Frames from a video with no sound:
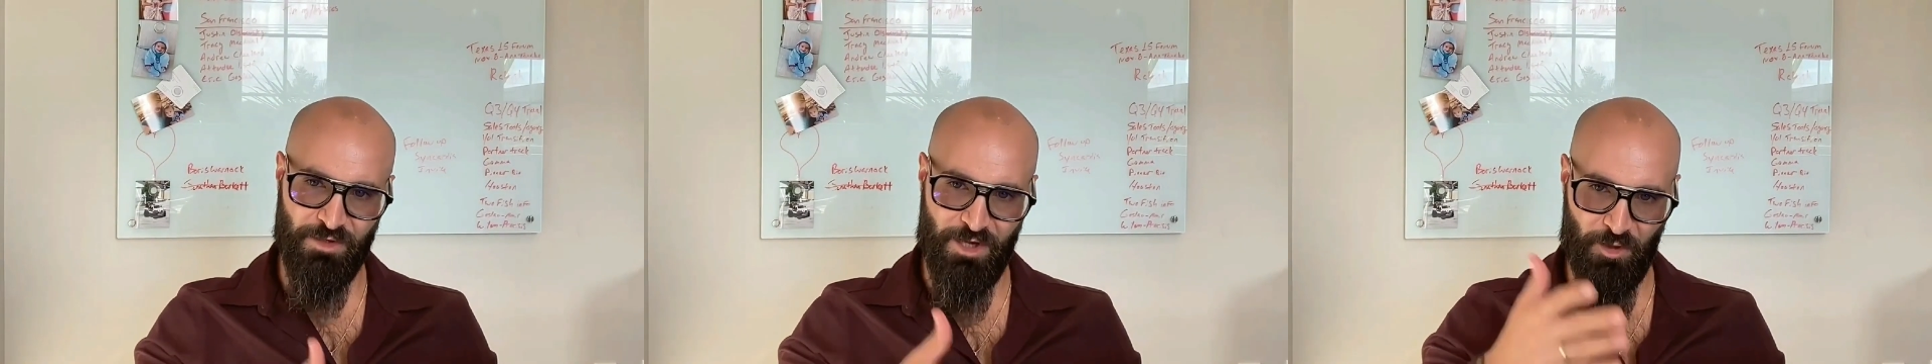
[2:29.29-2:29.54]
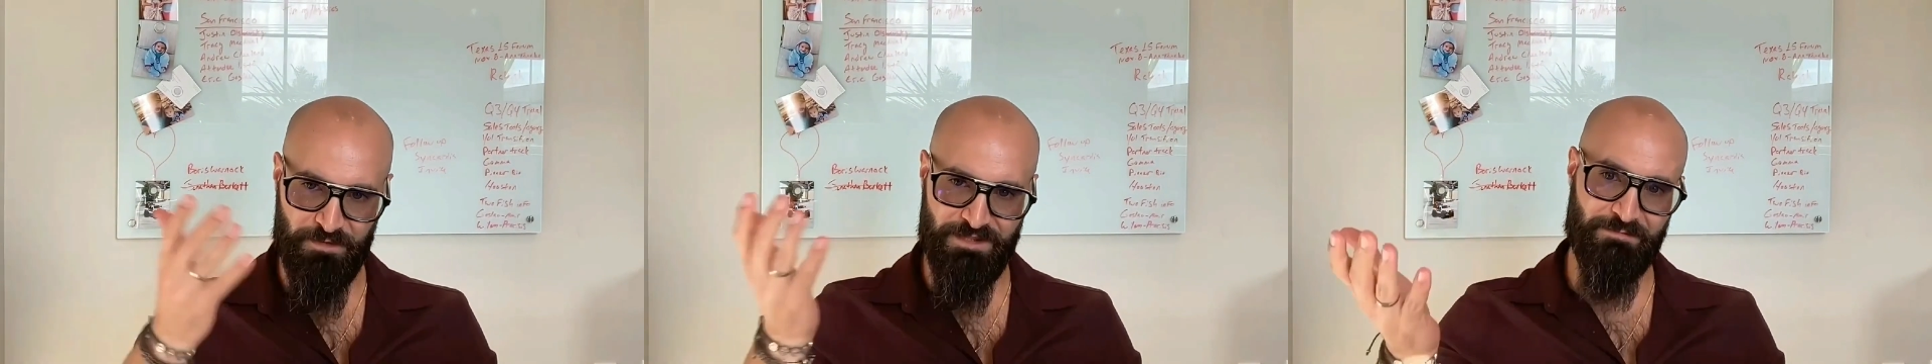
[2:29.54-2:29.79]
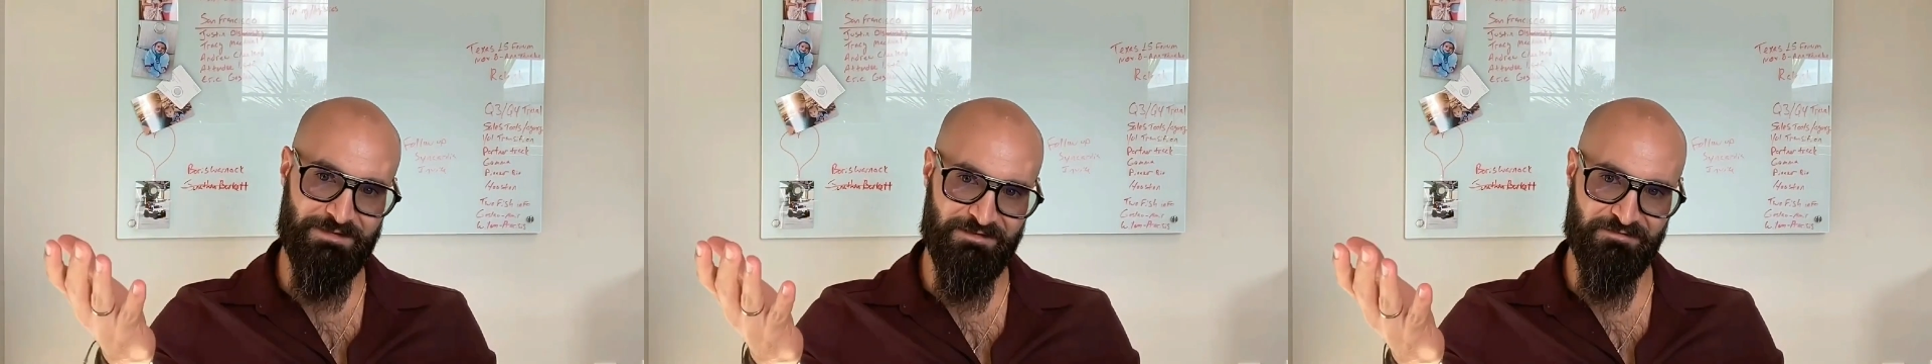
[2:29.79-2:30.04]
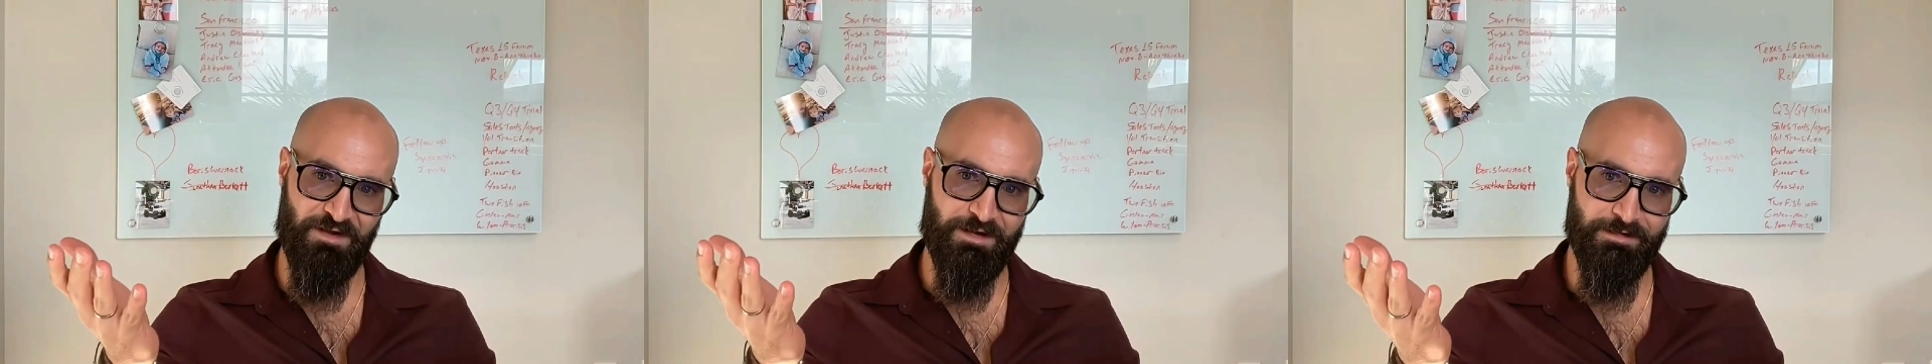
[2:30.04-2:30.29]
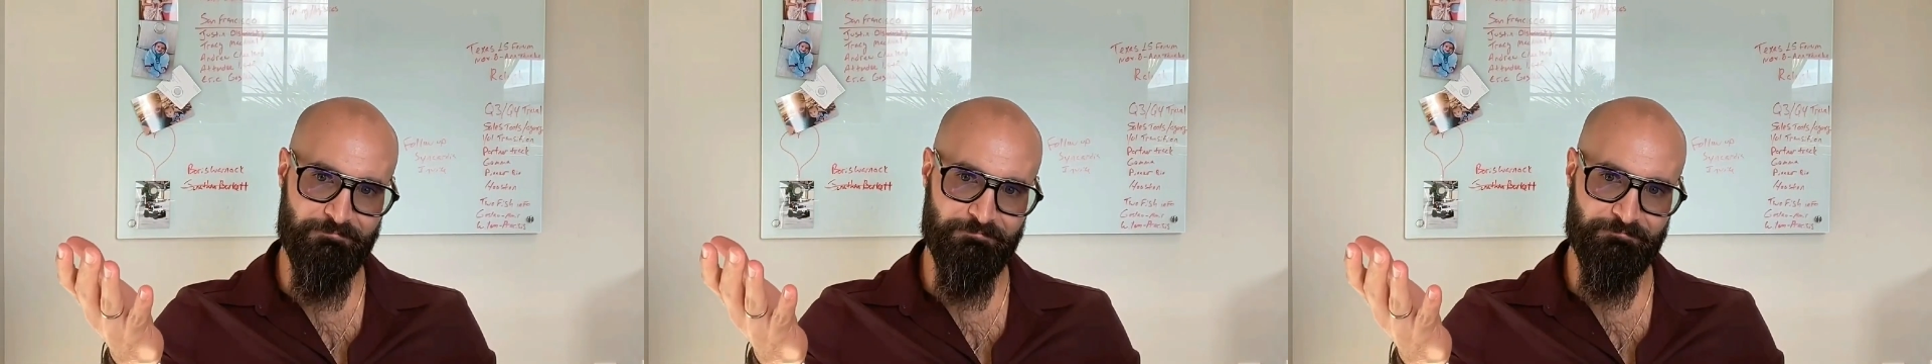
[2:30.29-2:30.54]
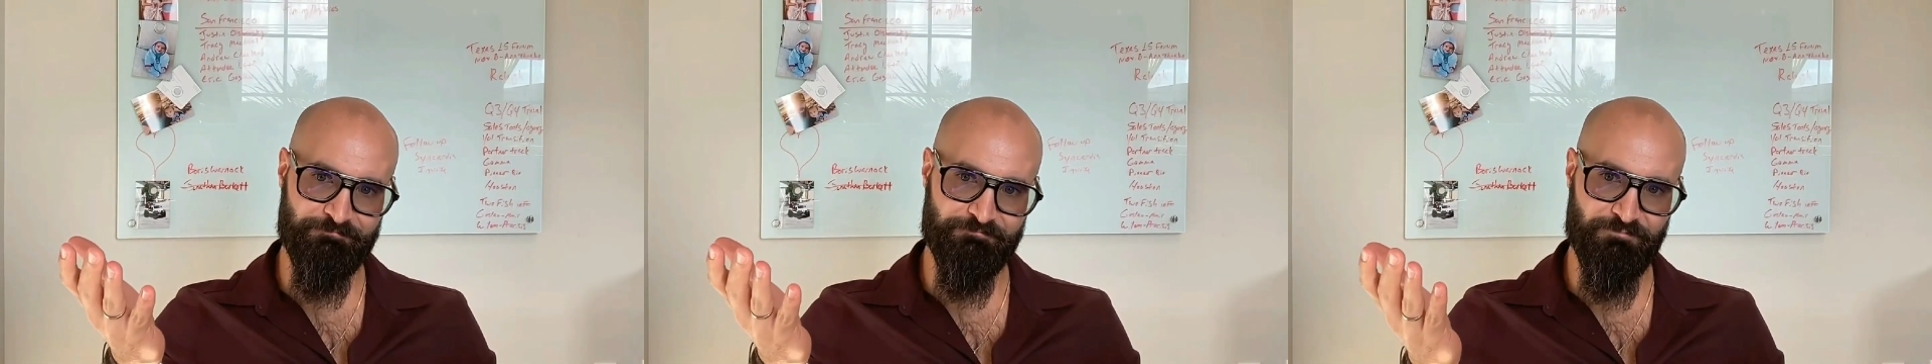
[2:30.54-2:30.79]
So helping them get funded,
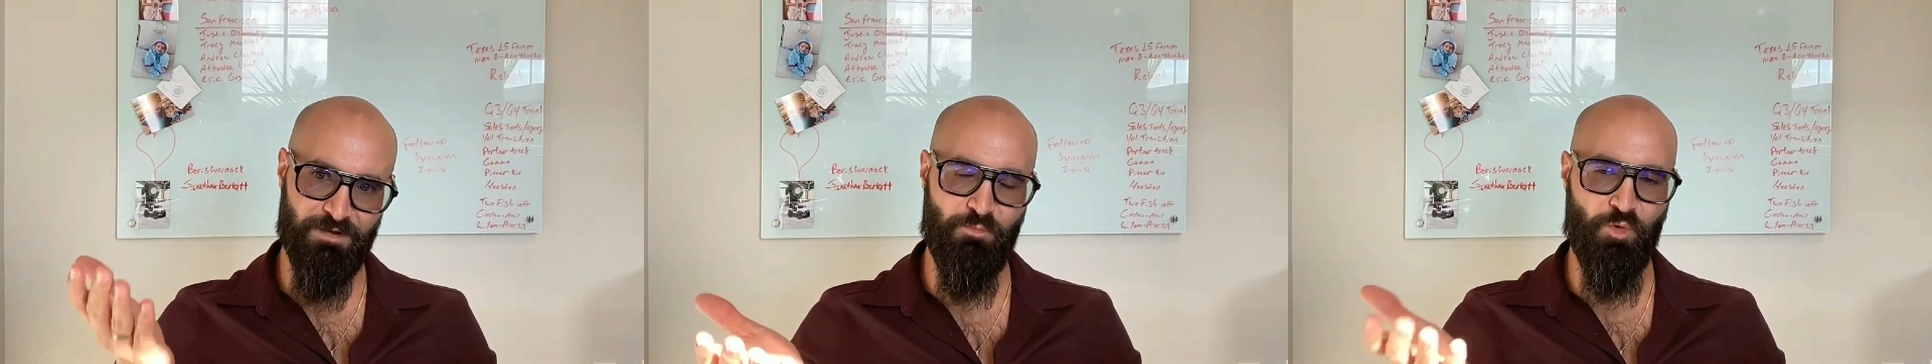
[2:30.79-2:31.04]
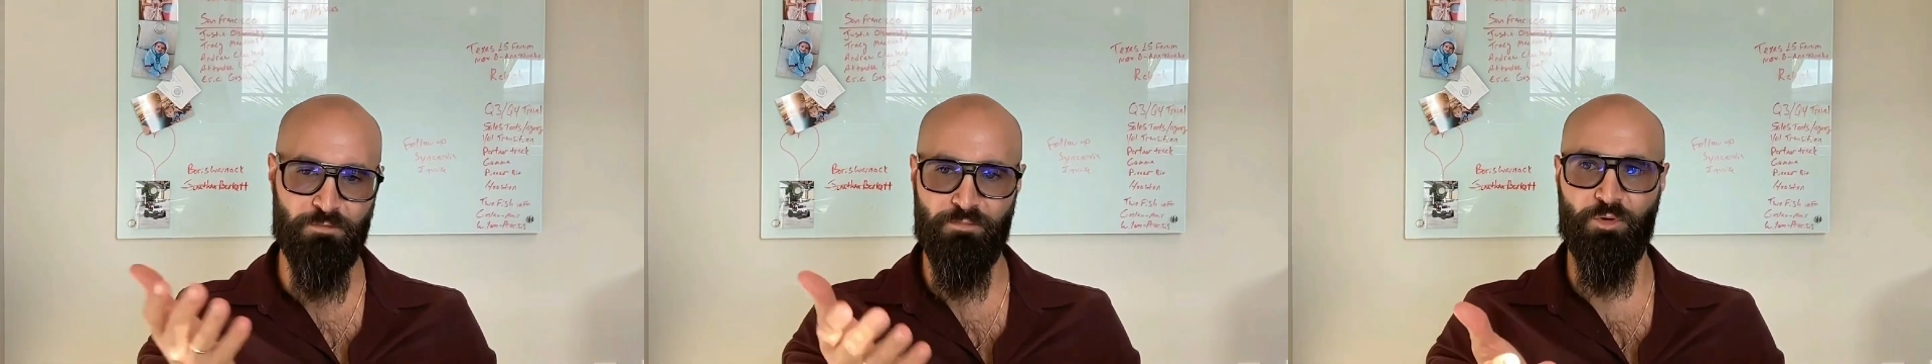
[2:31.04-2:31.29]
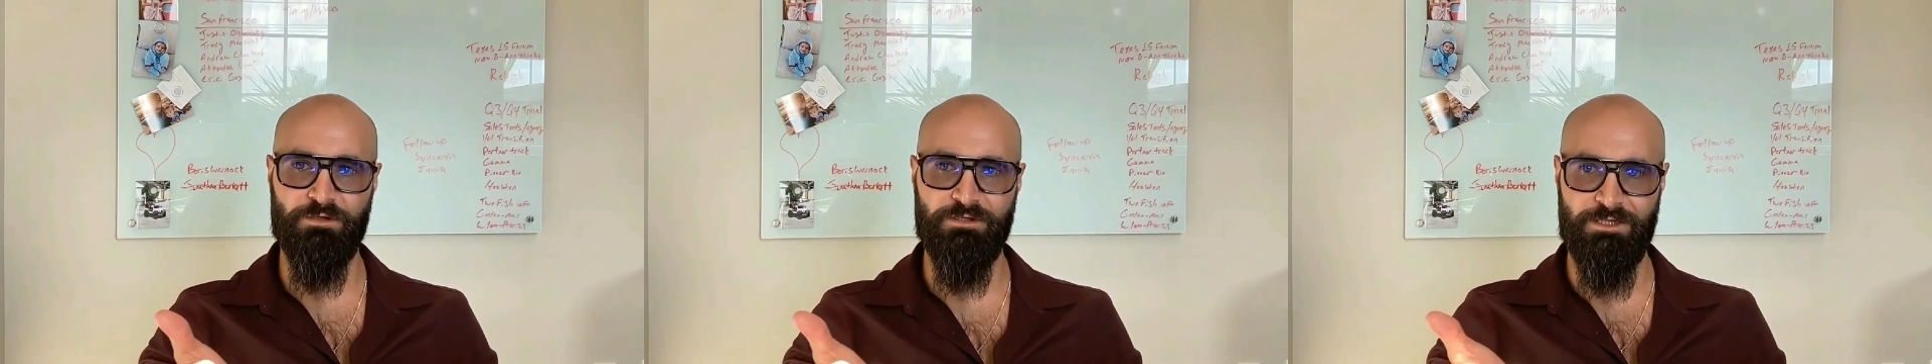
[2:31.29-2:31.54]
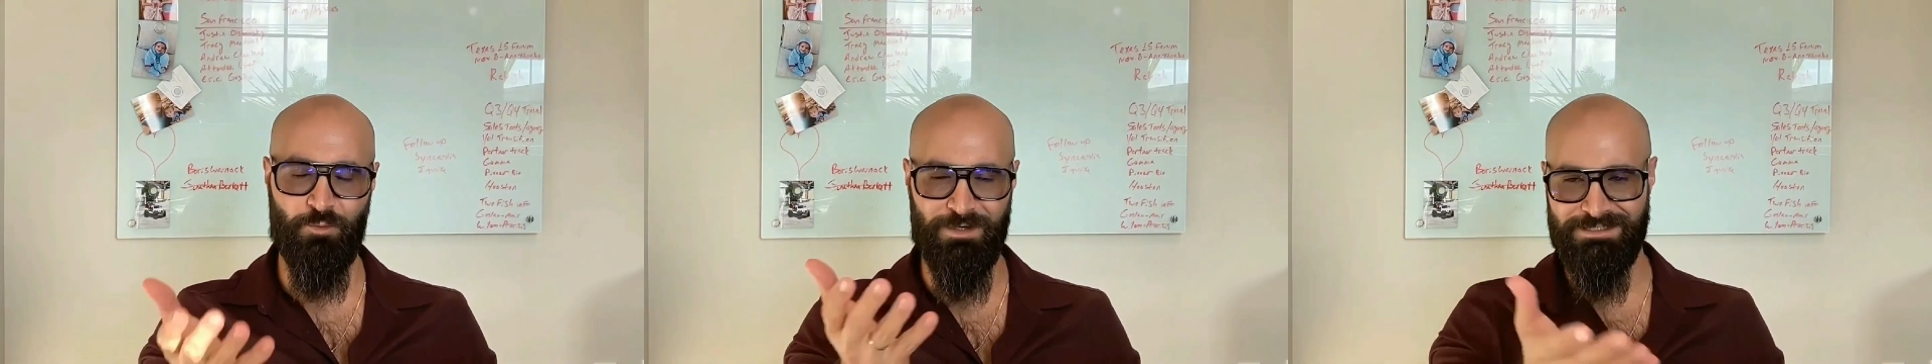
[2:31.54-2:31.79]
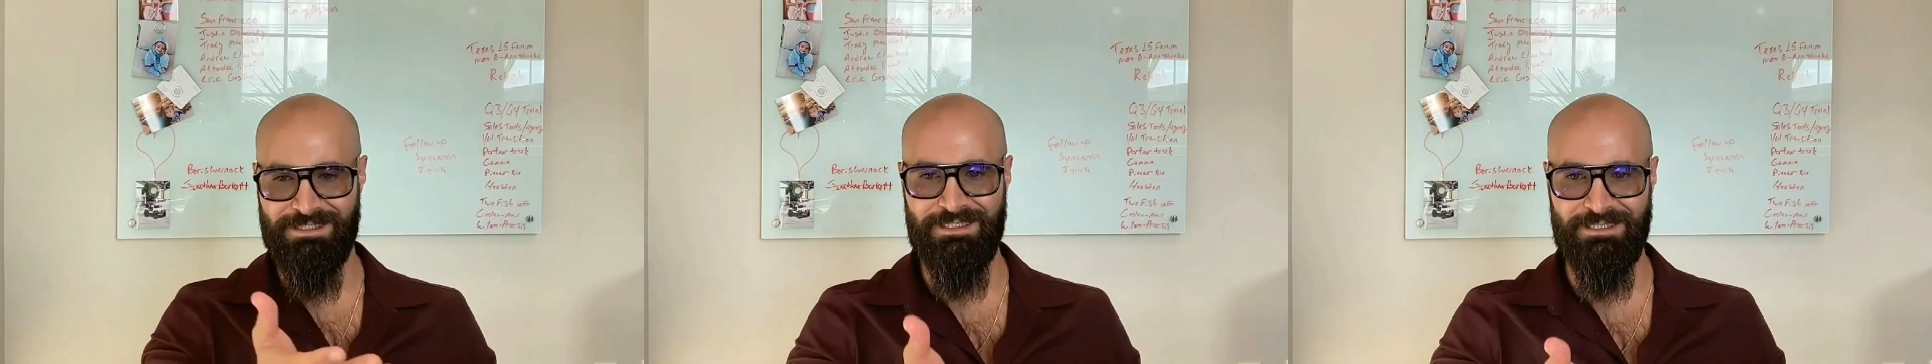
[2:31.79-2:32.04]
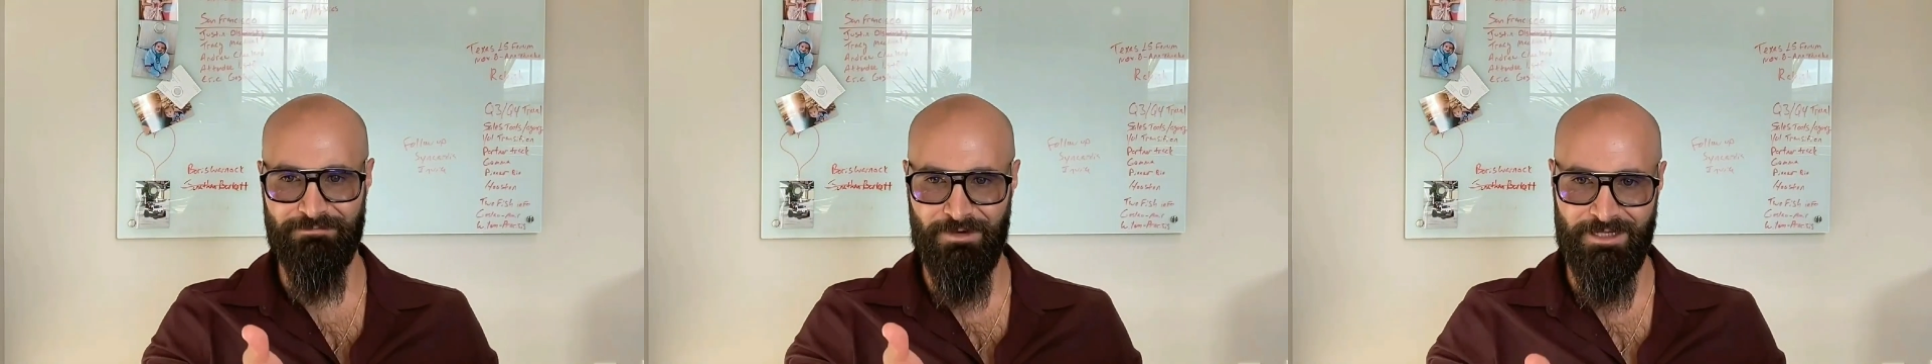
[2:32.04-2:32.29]
but more importantly, once they
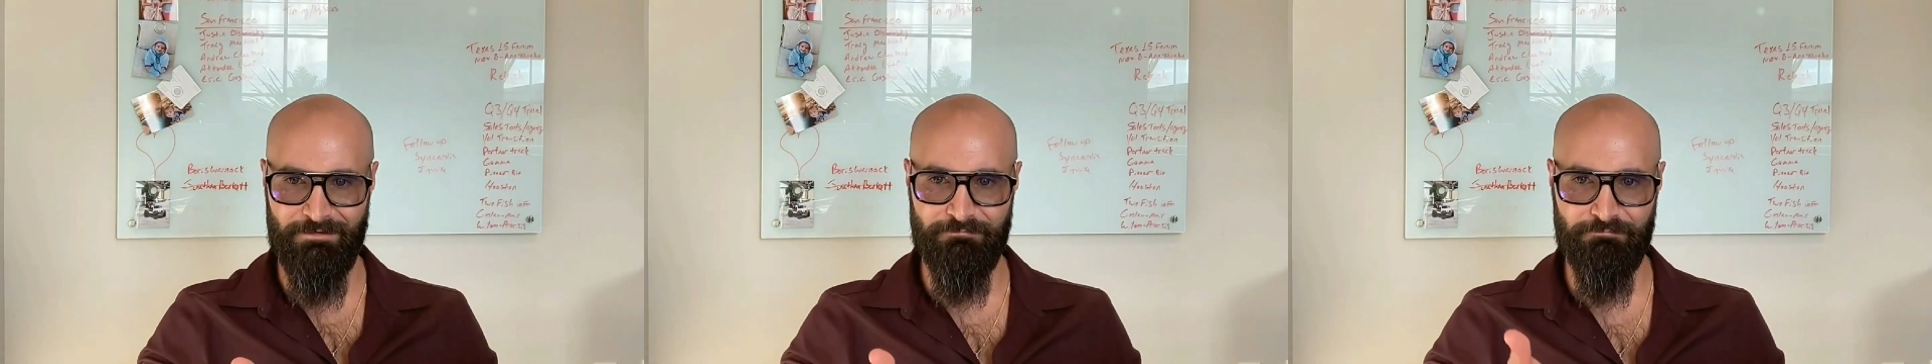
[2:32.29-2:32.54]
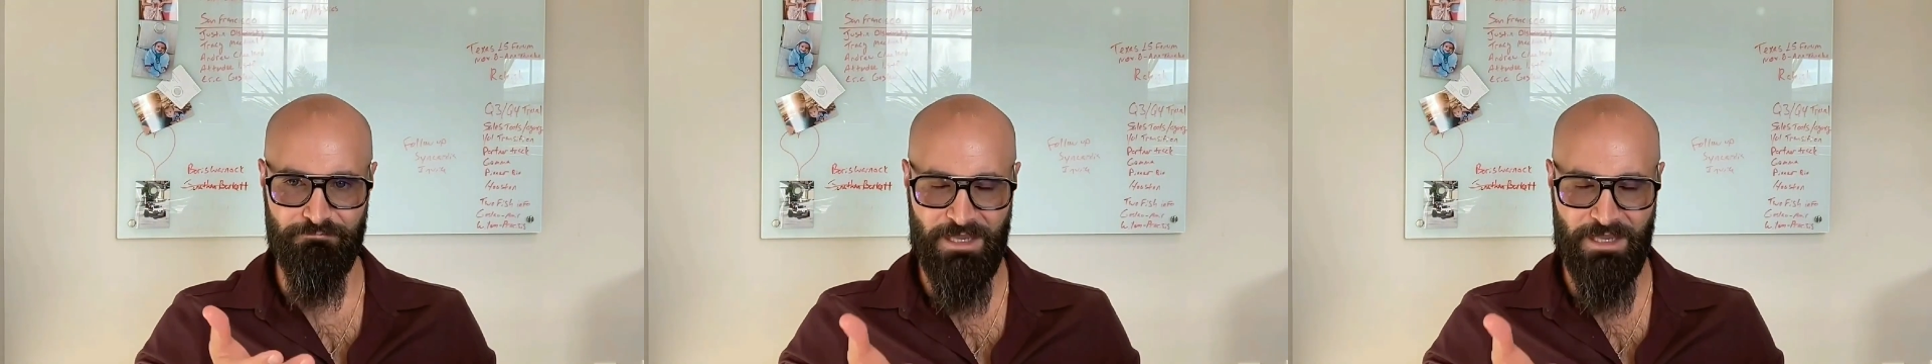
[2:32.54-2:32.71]
get the money,